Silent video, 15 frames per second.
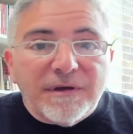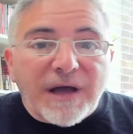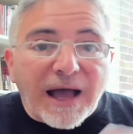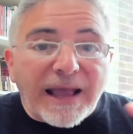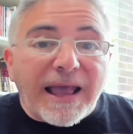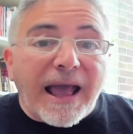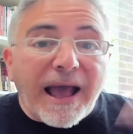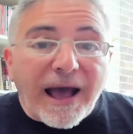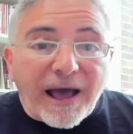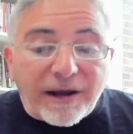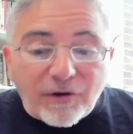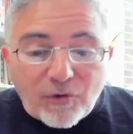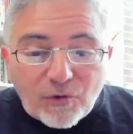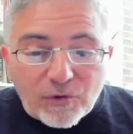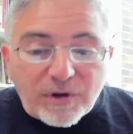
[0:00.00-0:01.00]
I had
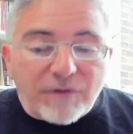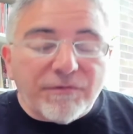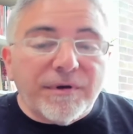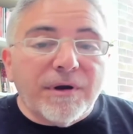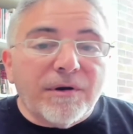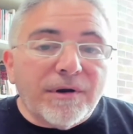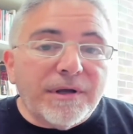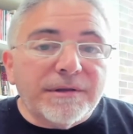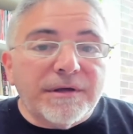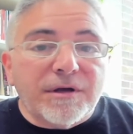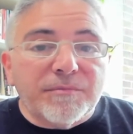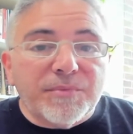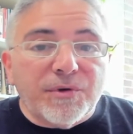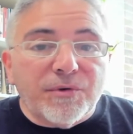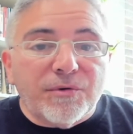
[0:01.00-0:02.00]
a whole career in the
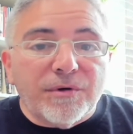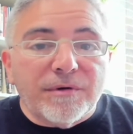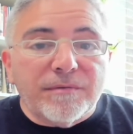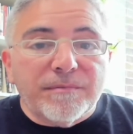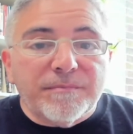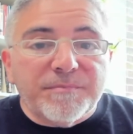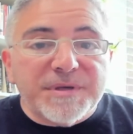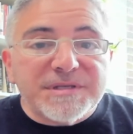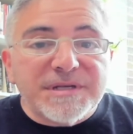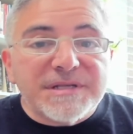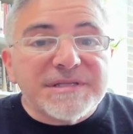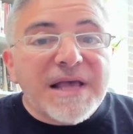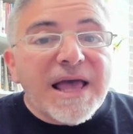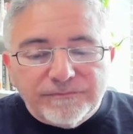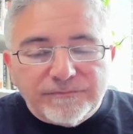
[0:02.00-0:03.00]
computer
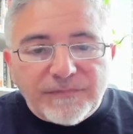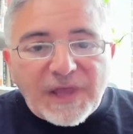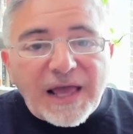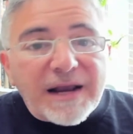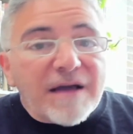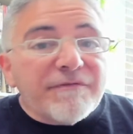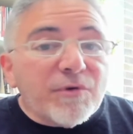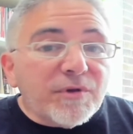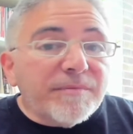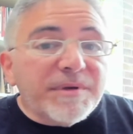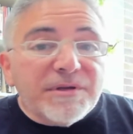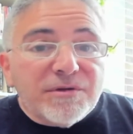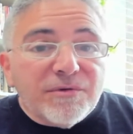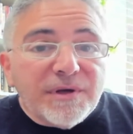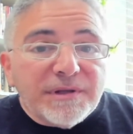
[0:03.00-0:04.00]
business, and I've only
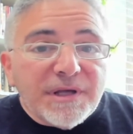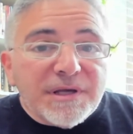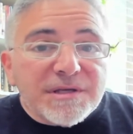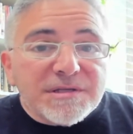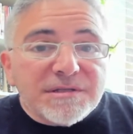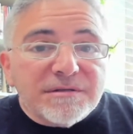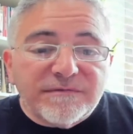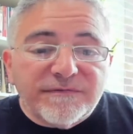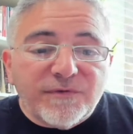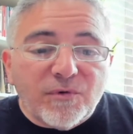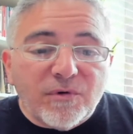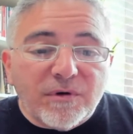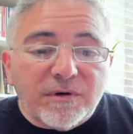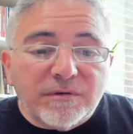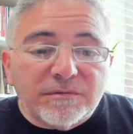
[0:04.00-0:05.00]
been doing this
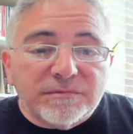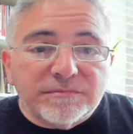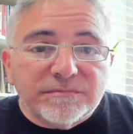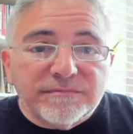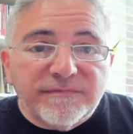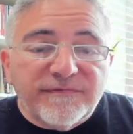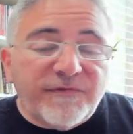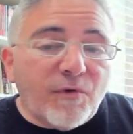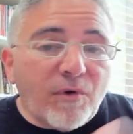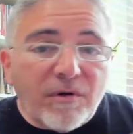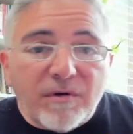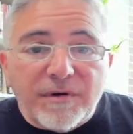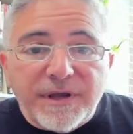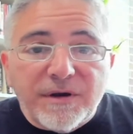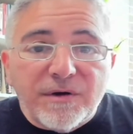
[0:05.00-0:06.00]
for
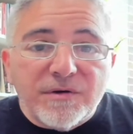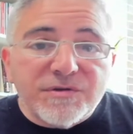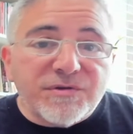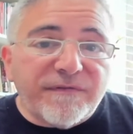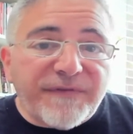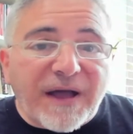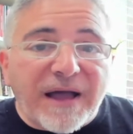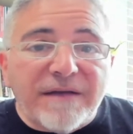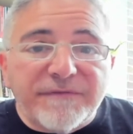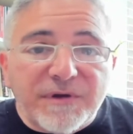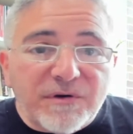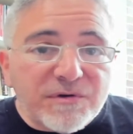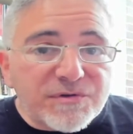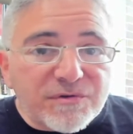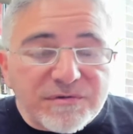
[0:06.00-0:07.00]
4 years or 5
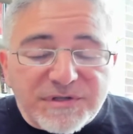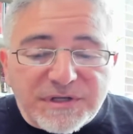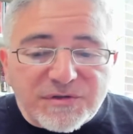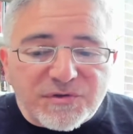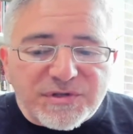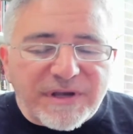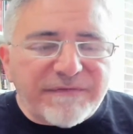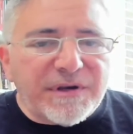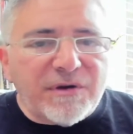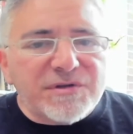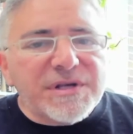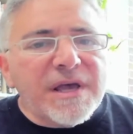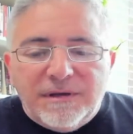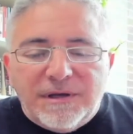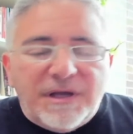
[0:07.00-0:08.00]
years or 6 or 7 years,
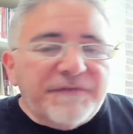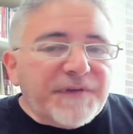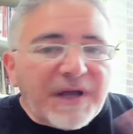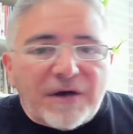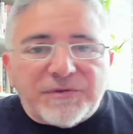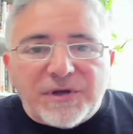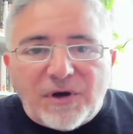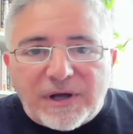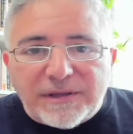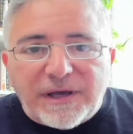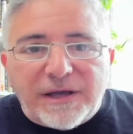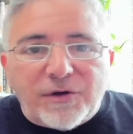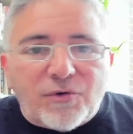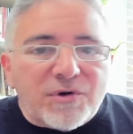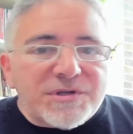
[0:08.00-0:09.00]
if you count the
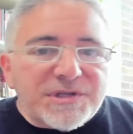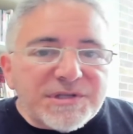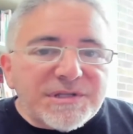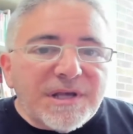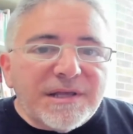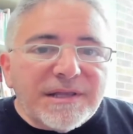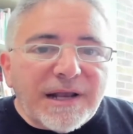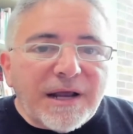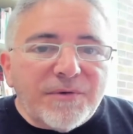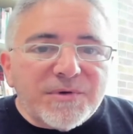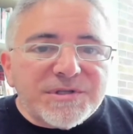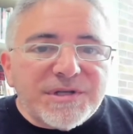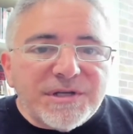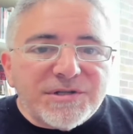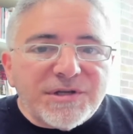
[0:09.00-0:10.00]
online courses that I
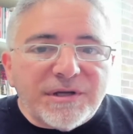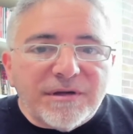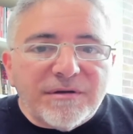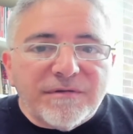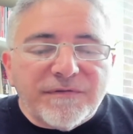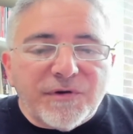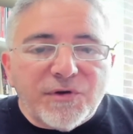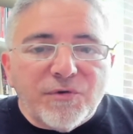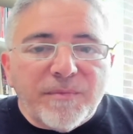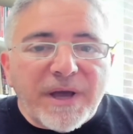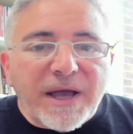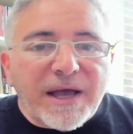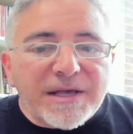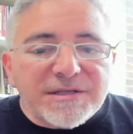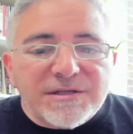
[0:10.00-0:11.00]
was teaching for
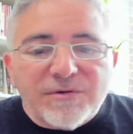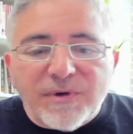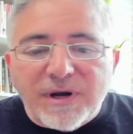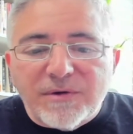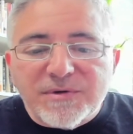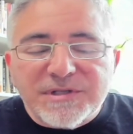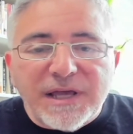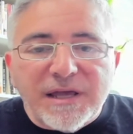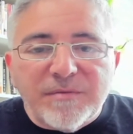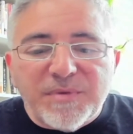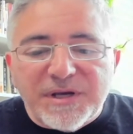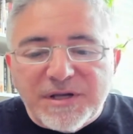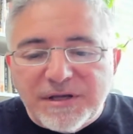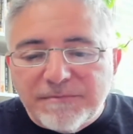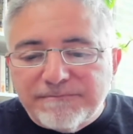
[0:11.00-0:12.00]
UMass when I was
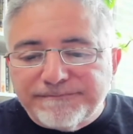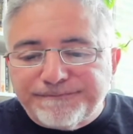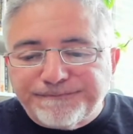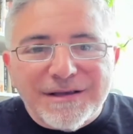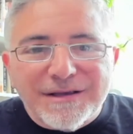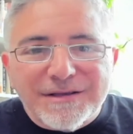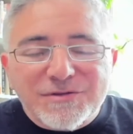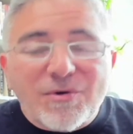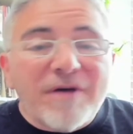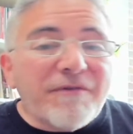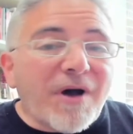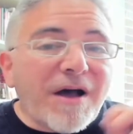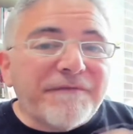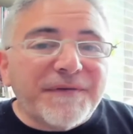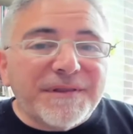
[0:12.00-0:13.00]
ABD. So I've
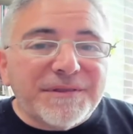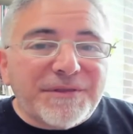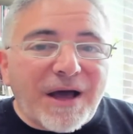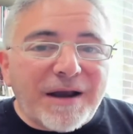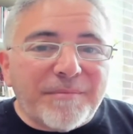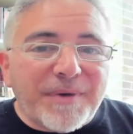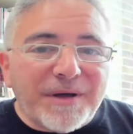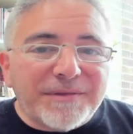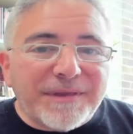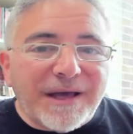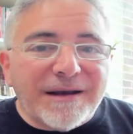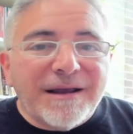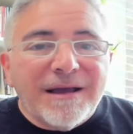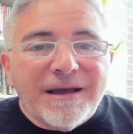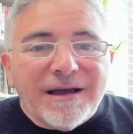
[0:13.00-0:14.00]
often thought about
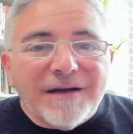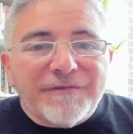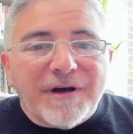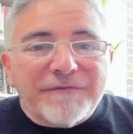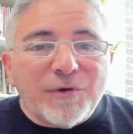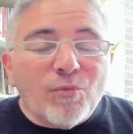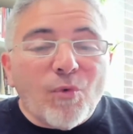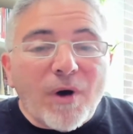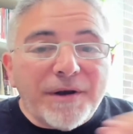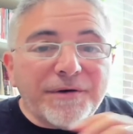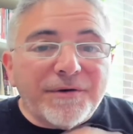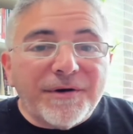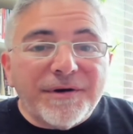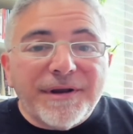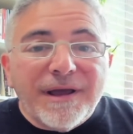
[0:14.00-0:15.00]
that. I've often
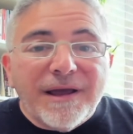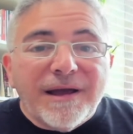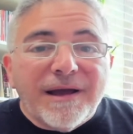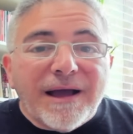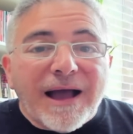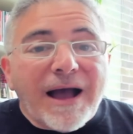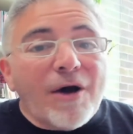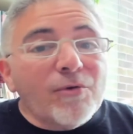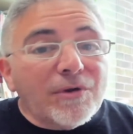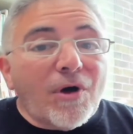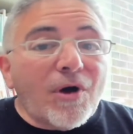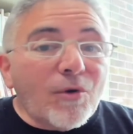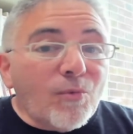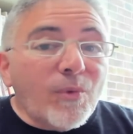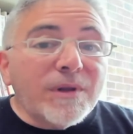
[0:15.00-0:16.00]
wondered, how
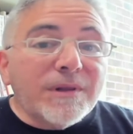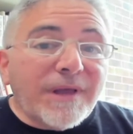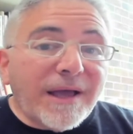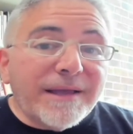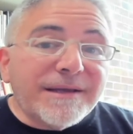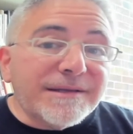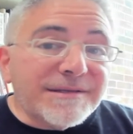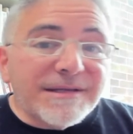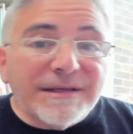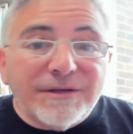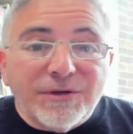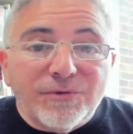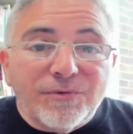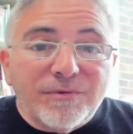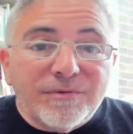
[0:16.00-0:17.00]
long will I
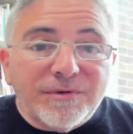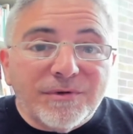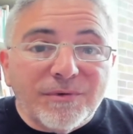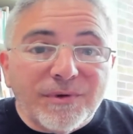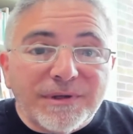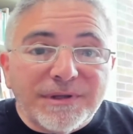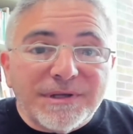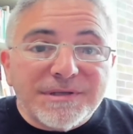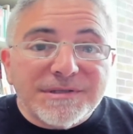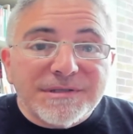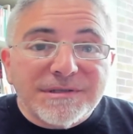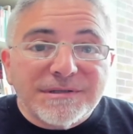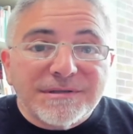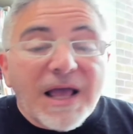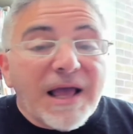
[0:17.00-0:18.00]
continue doing this?
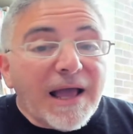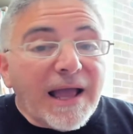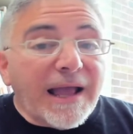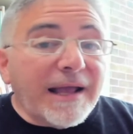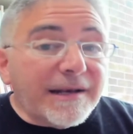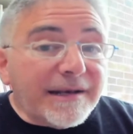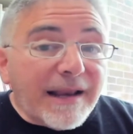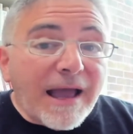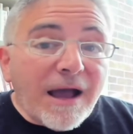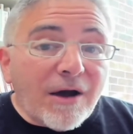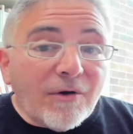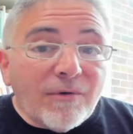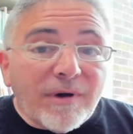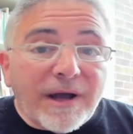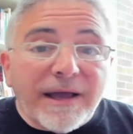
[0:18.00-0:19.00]
And
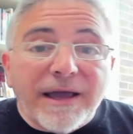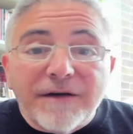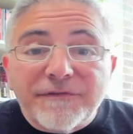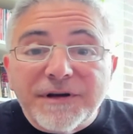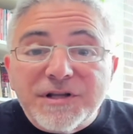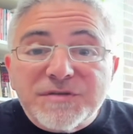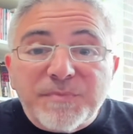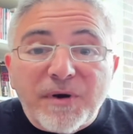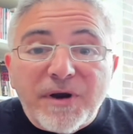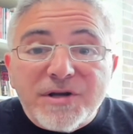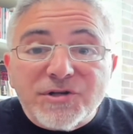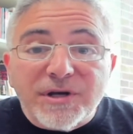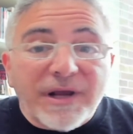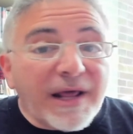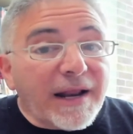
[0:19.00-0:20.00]
now I have an
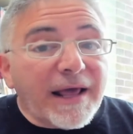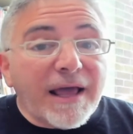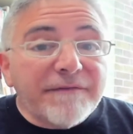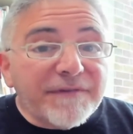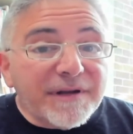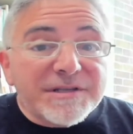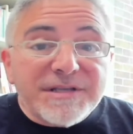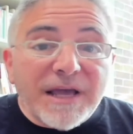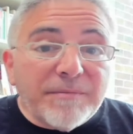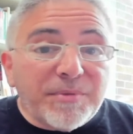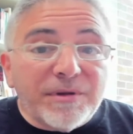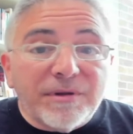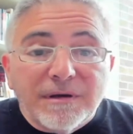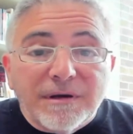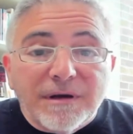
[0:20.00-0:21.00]
inspiration and I have an
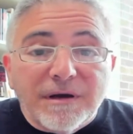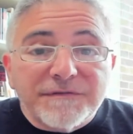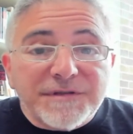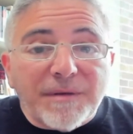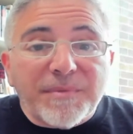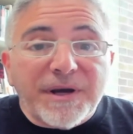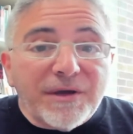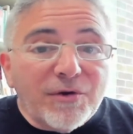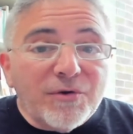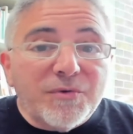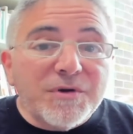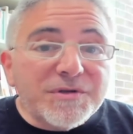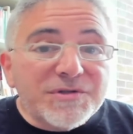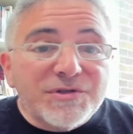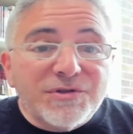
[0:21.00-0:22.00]
example of somebody who
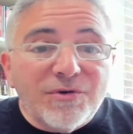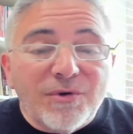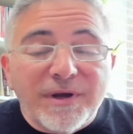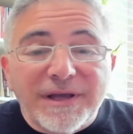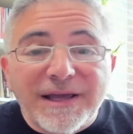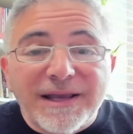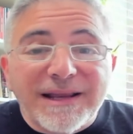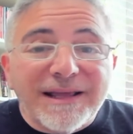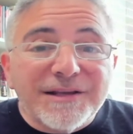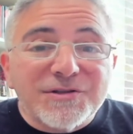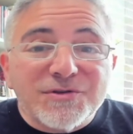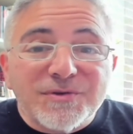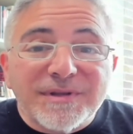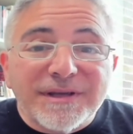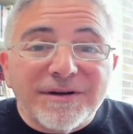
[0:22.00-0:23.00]
is doing it
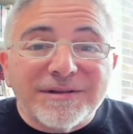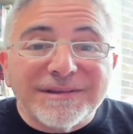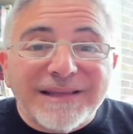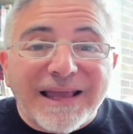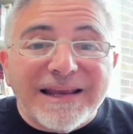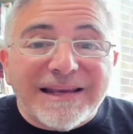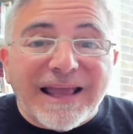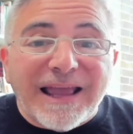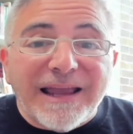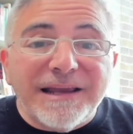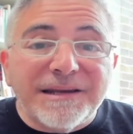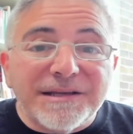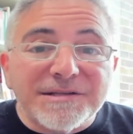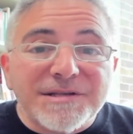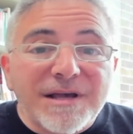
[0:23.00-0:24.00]
into their late
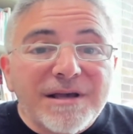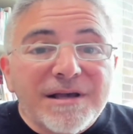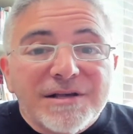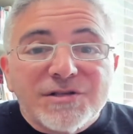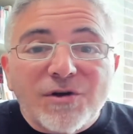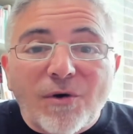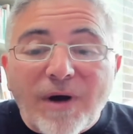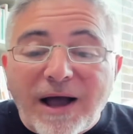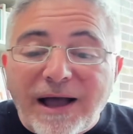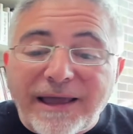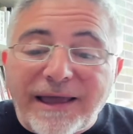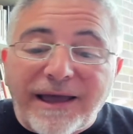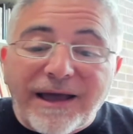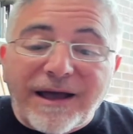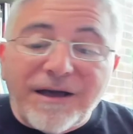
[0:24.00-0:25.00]
80s. So I
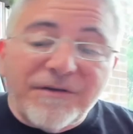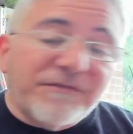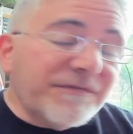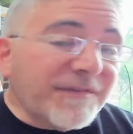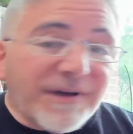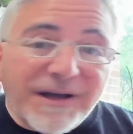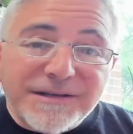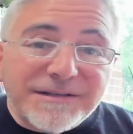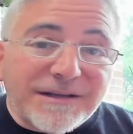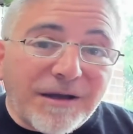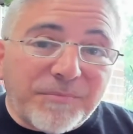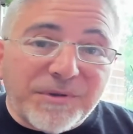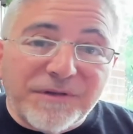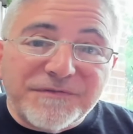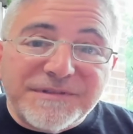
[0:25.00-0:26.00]
have a
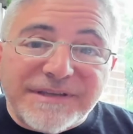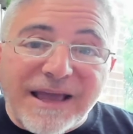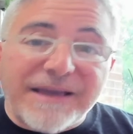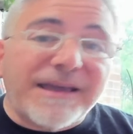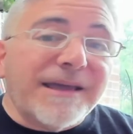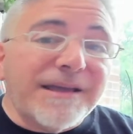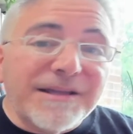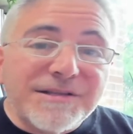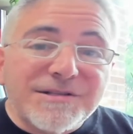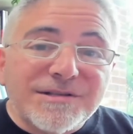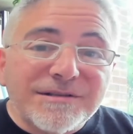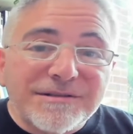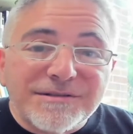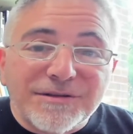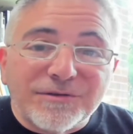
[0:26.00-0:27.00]
couple of
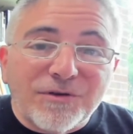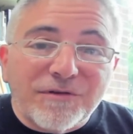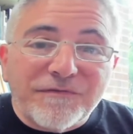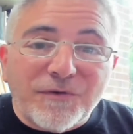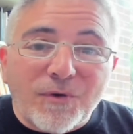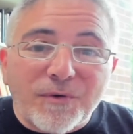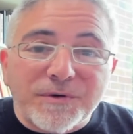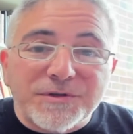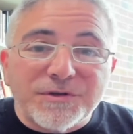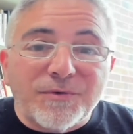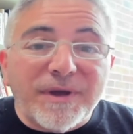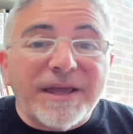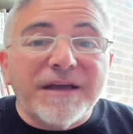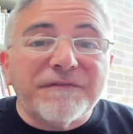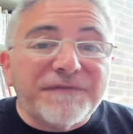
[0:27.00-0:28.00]
decades to look forward
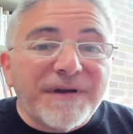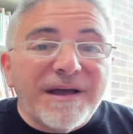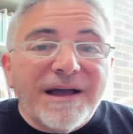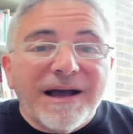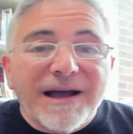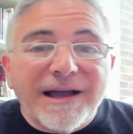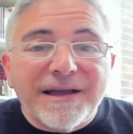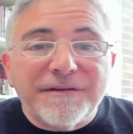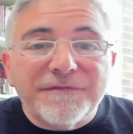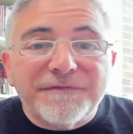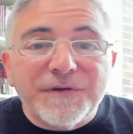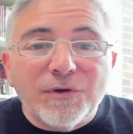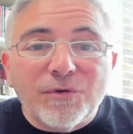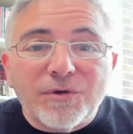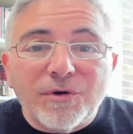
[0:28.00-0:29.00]
to if I
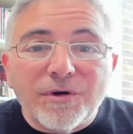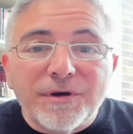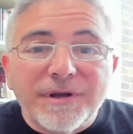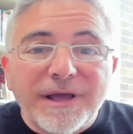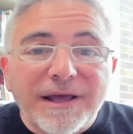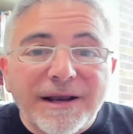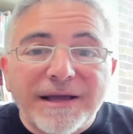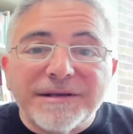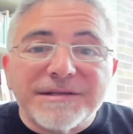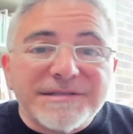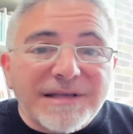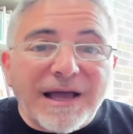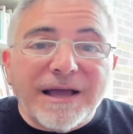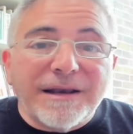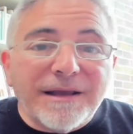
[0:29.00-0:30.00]
feel good and I
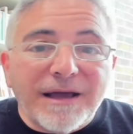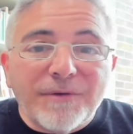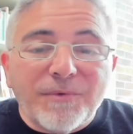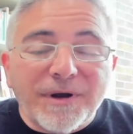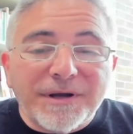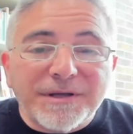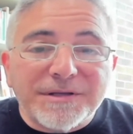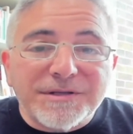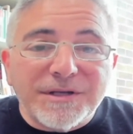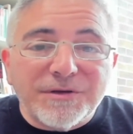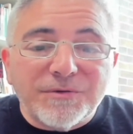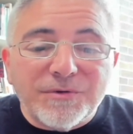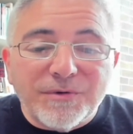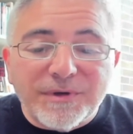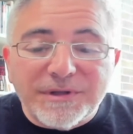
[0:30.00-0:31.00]
decide I want to
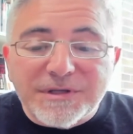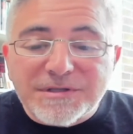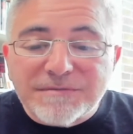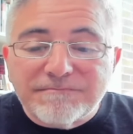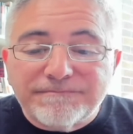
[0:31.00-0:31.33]
continue doing this.